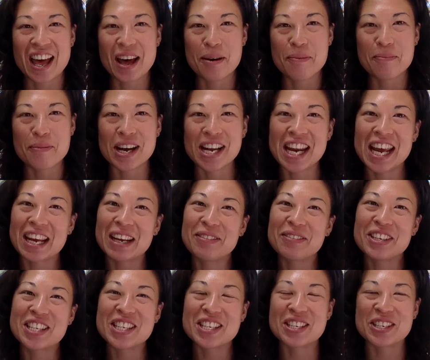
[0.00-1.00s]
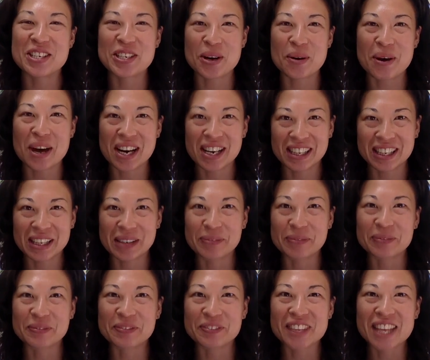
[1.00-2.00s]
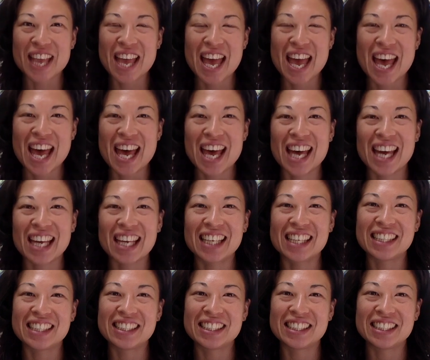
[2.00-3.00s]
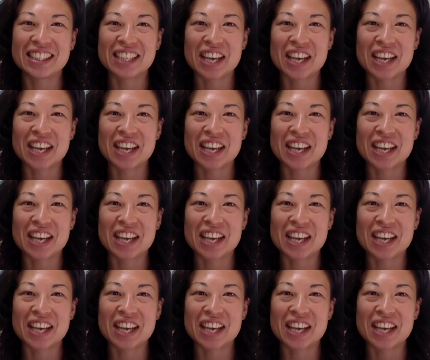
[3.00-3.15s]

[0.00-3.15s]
My name is Joanna Lim, and